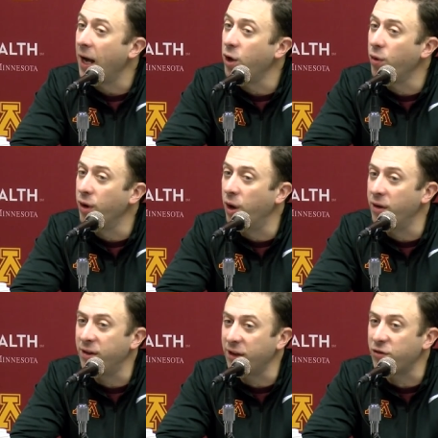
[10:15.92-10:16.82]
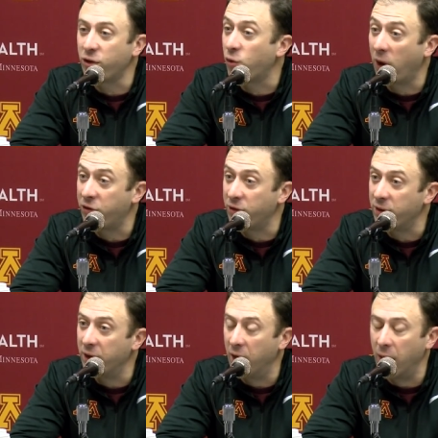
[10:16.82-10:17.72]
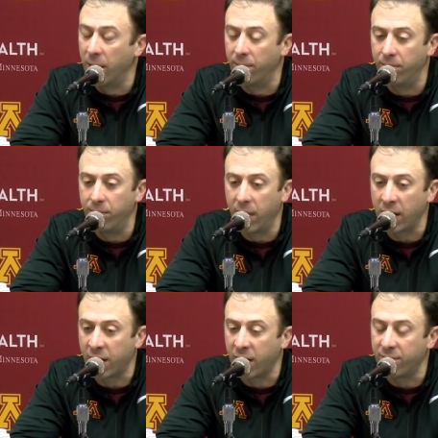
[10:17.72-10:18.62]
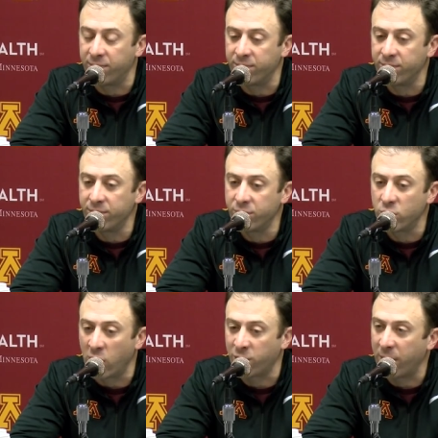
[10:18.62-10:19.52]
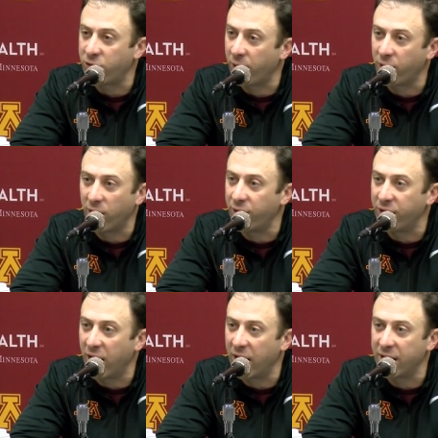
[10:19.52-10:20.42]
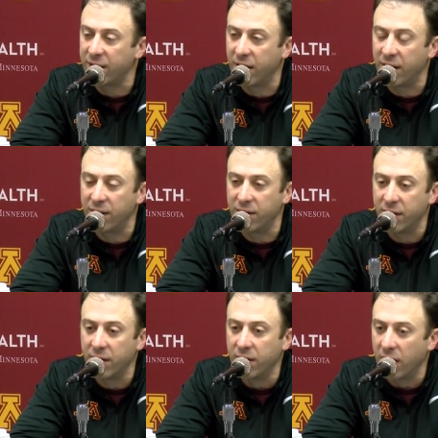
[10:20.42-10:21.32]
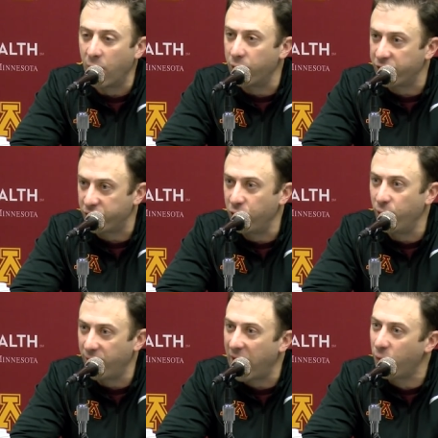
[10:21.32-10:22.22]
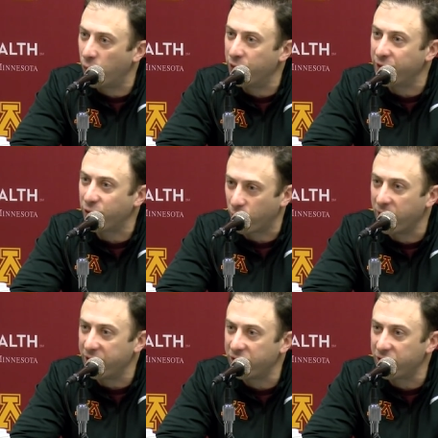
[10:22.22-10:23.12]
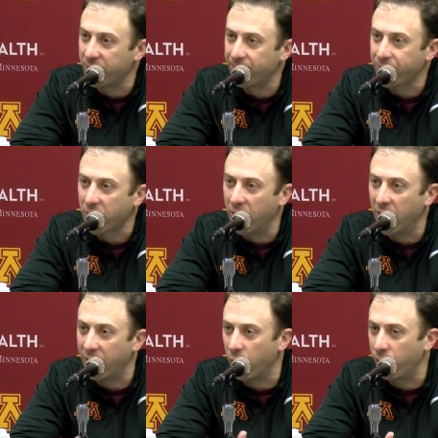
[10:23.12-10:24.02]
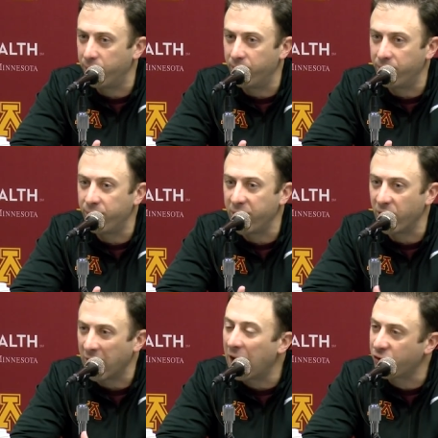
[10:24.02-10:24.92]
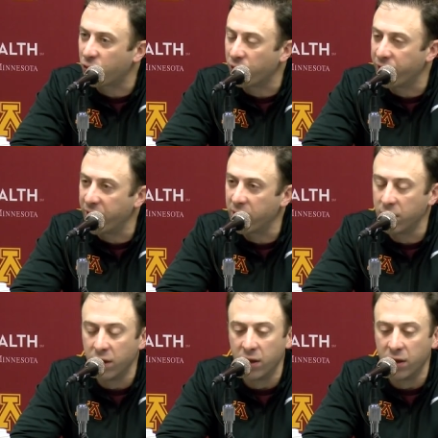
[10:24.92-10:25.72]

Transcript: I don't know. That's a good question. I kind of talk to my trainer every day, and I would assume that will increase. That would be the logical thing.